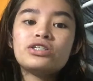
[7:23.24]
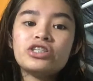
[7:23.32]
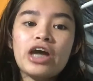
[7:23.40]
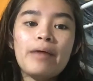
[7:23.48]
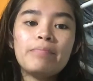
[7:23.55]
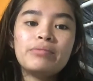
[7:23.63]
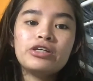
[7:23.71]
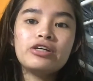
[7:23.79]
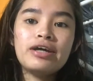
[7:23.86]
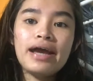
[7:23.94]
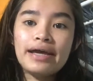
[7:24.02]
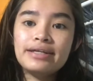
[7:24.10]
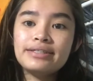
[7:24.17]
chapter
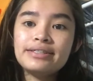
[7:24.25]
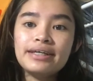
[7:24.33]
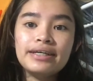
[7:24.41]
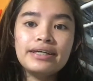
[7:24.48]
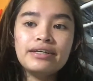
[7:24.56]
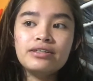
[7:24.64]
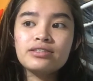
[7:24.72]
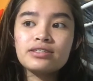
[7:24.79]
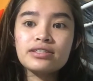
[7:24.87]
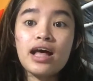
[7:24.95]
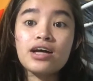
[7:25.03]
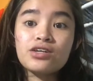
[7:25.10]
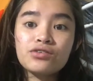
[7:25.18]
edited
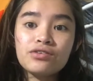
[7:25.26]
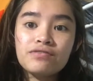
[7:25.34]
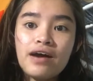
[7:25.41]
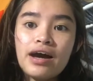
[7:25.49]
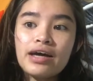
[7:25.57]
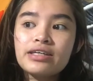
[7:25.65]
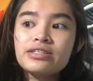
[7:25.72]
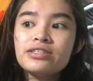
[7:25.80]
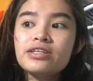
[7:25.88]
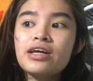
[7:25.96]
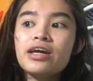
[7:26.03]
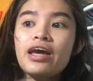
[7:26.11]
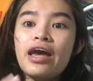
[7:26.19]
/ revised
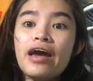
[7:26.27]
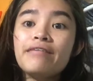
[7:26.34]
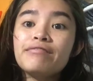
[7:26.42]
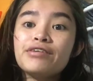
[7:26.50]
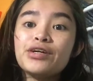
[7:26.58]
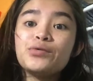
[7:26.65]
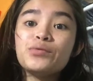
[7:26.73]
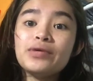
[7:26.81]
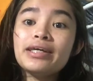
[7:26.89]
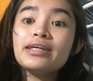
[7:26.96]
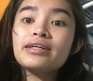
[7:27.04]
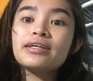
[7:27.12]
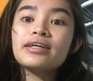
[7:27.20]
every
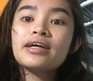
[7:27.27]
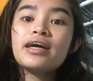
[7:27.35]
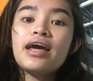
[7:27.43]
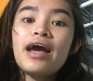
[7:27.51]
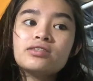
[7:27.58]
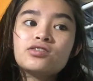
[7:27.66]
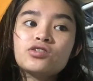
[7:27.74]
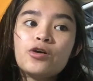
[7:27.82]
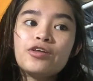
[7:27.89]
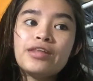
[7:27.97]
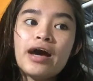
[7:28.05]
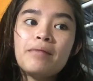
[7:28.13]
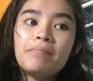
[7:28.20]
week, so
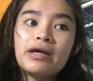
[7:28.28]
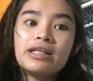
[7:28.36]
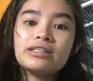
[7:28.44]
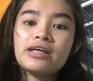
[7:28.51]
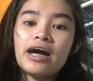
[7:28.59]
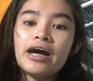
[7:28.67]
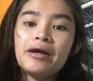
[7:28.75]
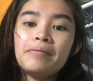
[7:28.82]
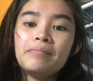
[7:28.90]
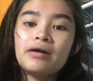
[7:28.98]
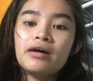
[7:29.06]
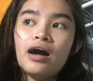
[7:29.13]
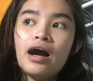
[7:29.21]
that by the time
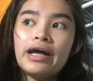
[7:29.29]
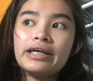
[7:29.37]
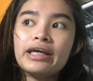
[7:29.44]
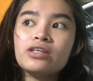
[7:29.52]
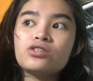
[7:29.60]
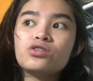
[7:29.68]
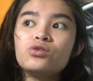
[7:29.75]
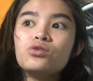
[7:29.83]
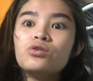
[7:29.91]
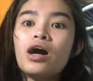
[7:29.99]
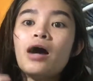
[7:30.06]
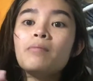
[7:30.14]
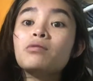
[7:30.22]
I get to
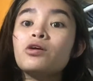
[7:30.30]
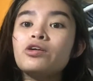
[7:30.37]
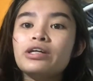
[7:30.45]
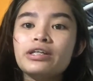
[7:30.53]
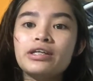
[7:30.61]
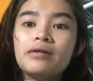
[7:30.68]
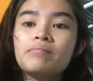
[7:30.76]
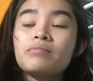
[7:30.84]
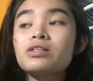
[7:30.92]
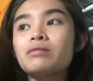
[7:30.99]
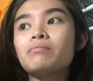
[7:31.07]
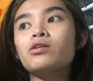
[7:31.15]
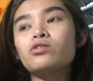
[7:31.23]
uploading them, because
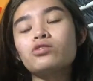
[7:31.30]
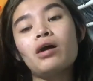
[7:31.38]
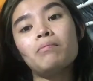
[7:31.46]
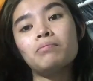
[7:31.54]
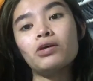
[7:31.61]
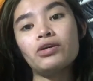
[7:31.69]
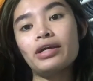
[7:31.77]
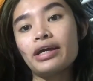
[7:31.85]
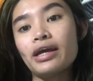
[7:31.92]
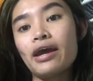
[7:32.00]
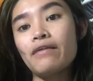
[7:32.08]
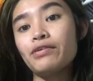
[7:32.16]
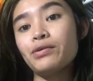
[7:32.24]
I'm also uploading
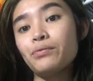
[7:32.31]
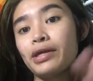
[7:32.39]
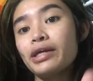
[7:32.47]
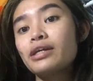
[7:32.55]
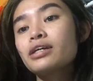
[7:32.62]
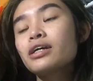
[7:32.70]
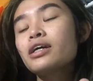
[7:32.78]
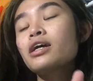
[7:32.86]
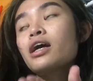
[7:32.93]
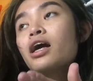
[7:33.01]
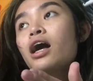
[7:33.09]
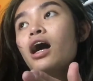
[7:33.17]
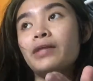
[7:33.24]
every week
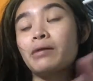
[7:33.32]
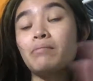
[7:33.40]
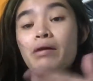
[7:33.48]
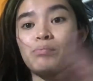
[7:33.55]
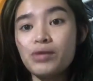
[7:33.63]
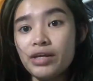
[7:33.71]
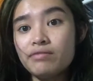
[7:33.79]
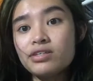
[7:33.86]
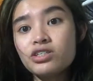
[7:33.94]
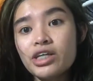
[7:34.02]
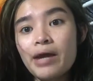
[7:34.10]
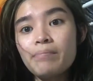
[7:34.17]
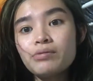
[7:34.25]
like my previous
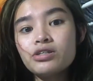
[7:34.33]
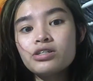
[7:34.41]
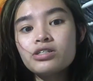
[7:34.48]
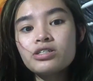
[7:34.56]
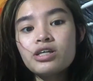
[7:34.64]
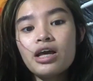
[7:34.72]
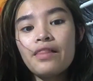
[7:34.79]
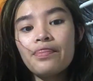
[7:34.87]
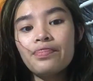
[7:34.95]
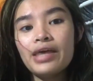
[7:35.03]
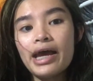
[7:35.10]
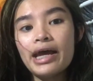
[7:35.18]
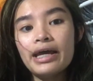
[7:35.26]
chapters,
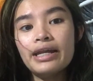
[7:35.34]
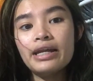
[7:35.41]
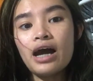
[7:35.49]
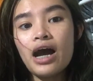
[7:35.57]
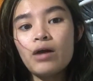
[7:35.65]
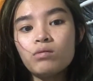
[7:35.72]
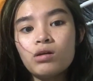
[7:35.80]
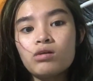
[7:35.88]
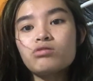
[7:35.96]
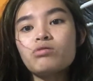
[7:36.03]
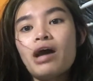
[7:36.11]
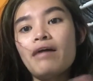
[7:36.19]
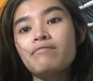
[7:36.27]
then I will
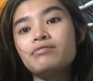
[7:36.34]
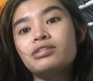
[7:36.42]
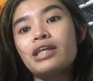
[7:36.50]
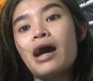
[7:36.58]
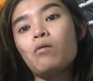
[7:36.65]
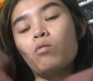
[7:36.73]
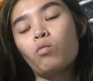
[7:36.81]
also have that